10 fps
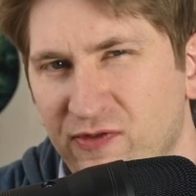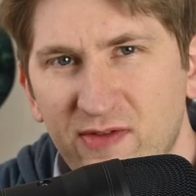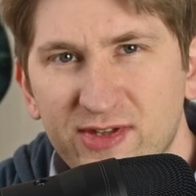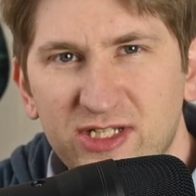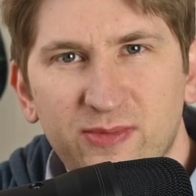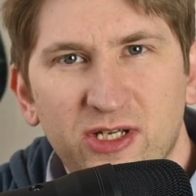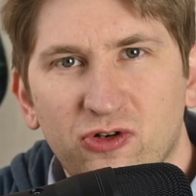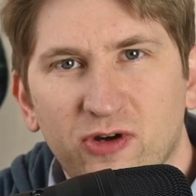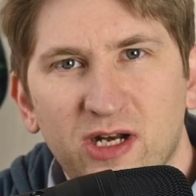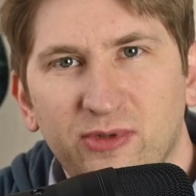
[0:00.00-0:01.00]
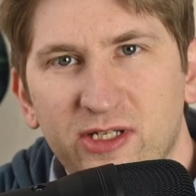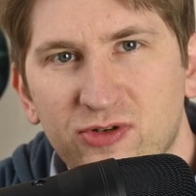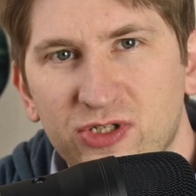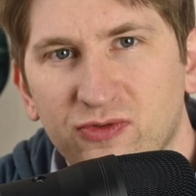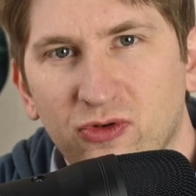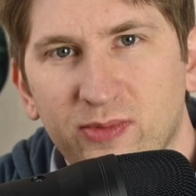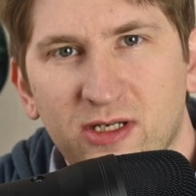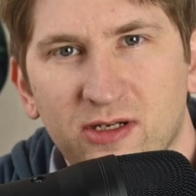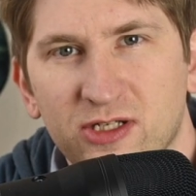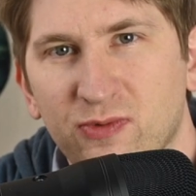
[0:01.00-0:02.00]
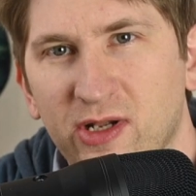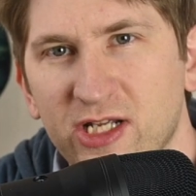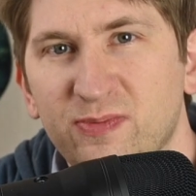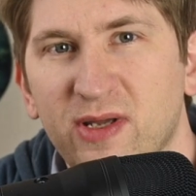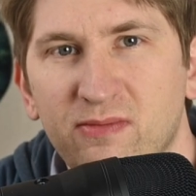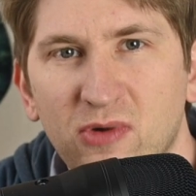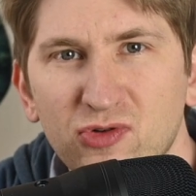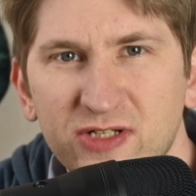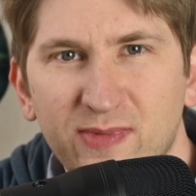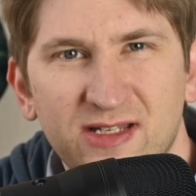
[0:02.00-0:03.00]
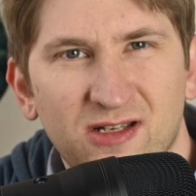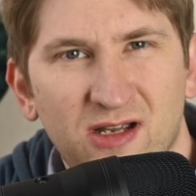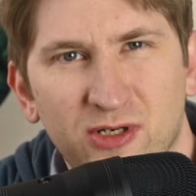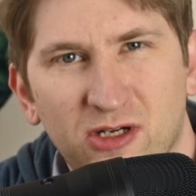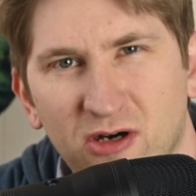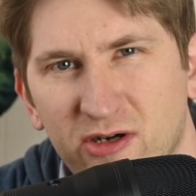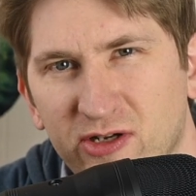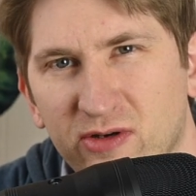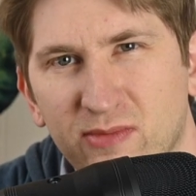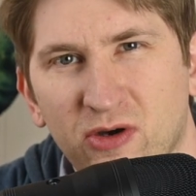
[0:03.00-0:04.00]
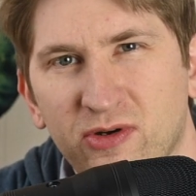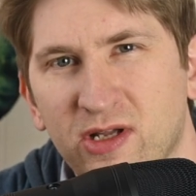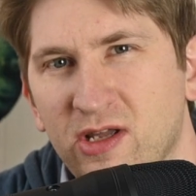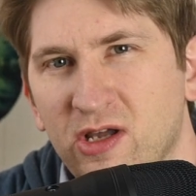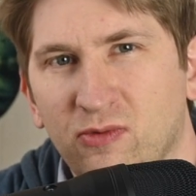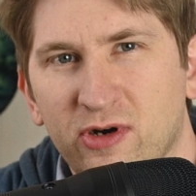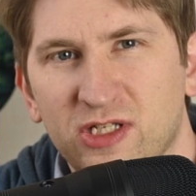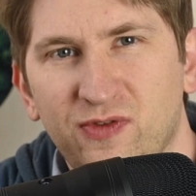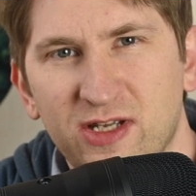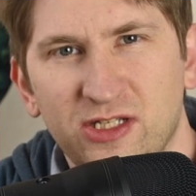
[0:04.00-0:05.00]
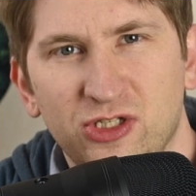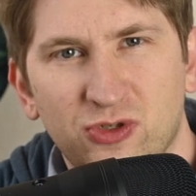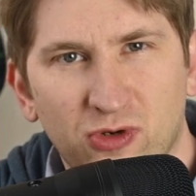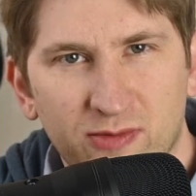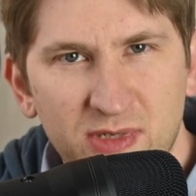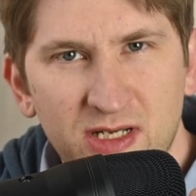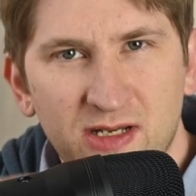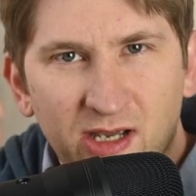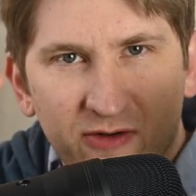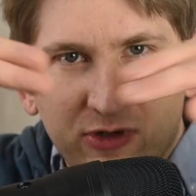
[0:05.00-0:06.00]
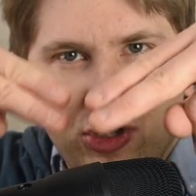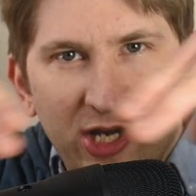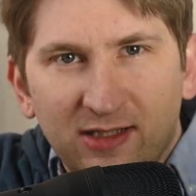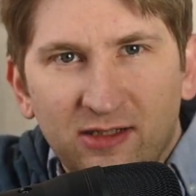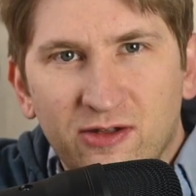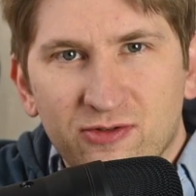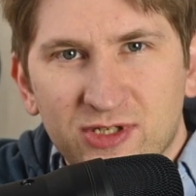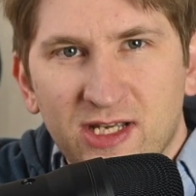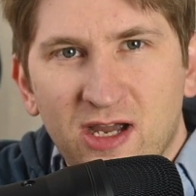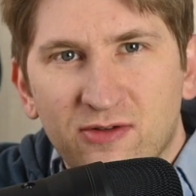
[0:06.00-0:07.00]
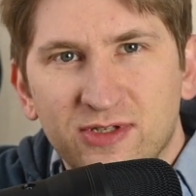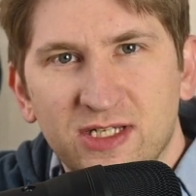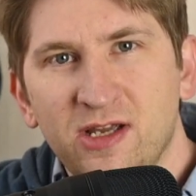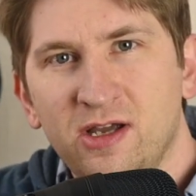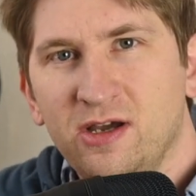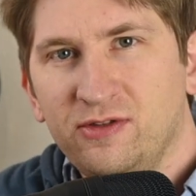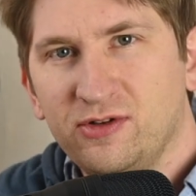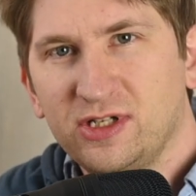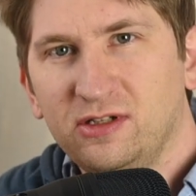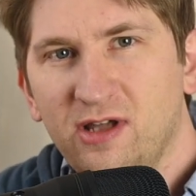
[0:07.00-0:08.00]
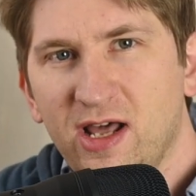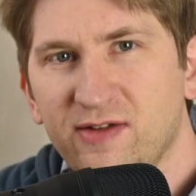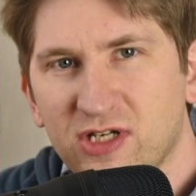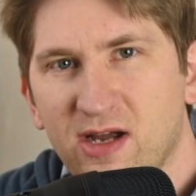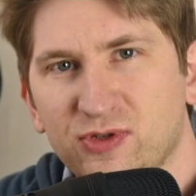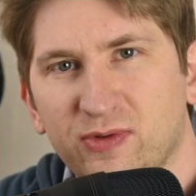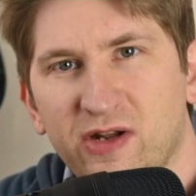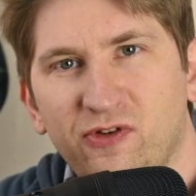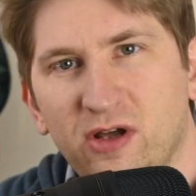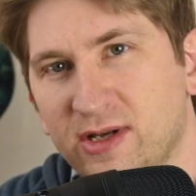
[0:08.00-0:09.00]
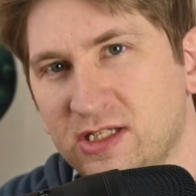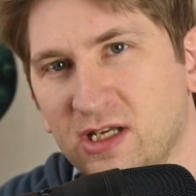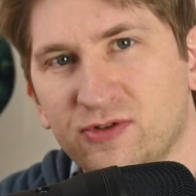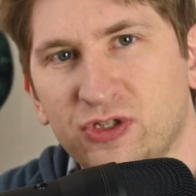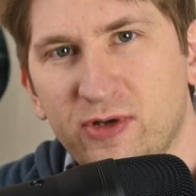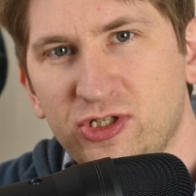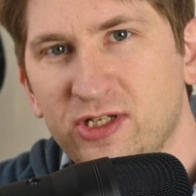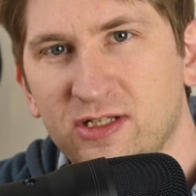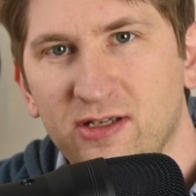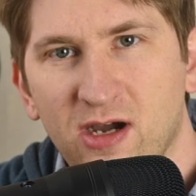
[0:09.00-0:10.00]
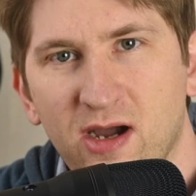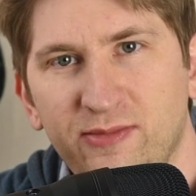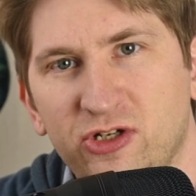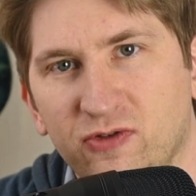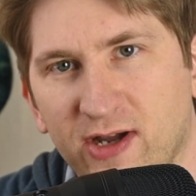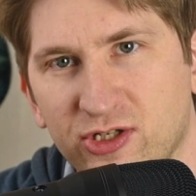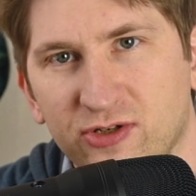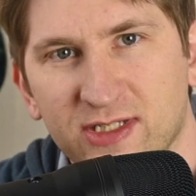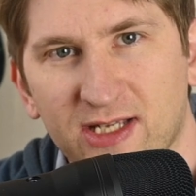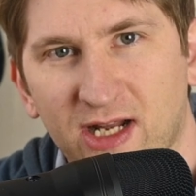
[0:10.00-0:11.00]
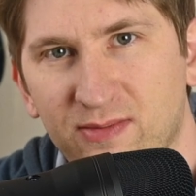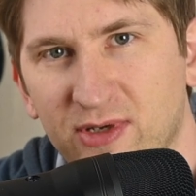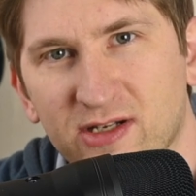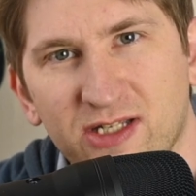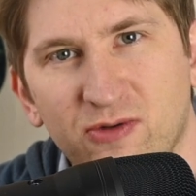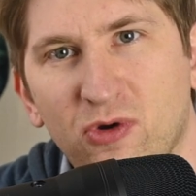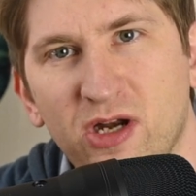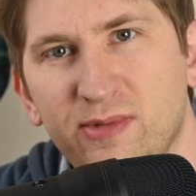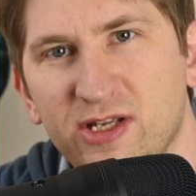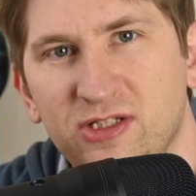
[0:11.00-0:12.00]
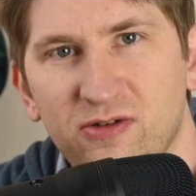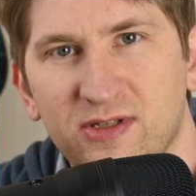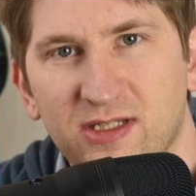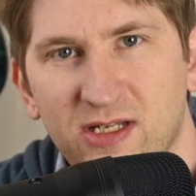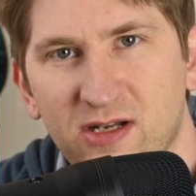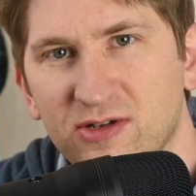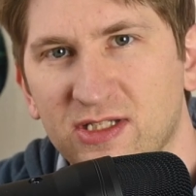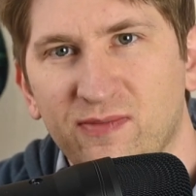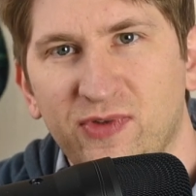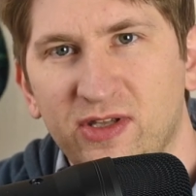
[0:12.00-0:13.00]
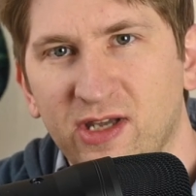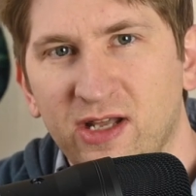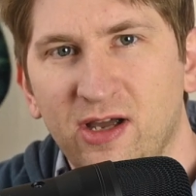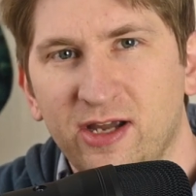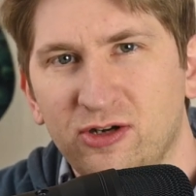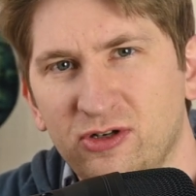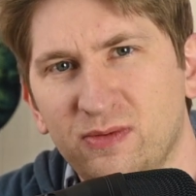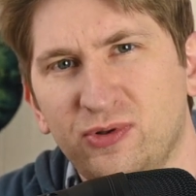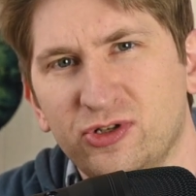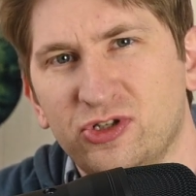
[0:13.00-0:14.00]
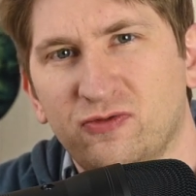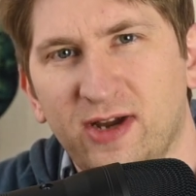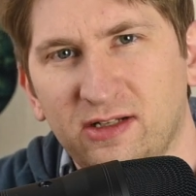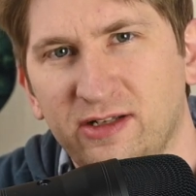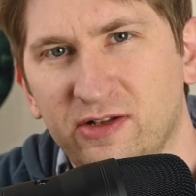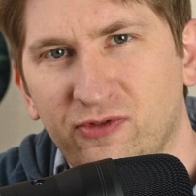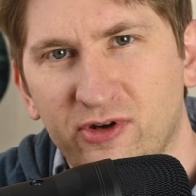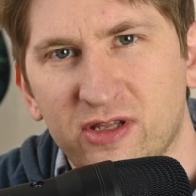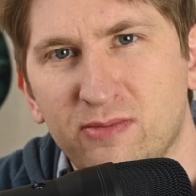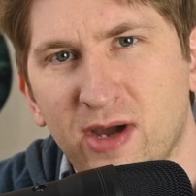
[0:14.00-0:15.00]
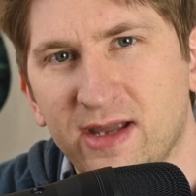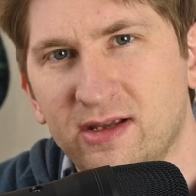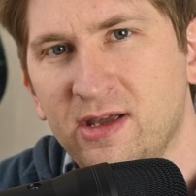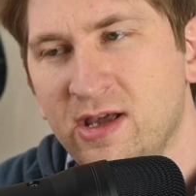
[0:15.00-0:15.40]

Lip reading: found this to be incredibly useful because while I spend most of my time in cardioid mode, where it's facing toward me and rejecting other sounds, there's a lot of times when I found myself switching to the omnidirectional setting because I wanted my students to hear something that I couldn't put directly in front of the mic,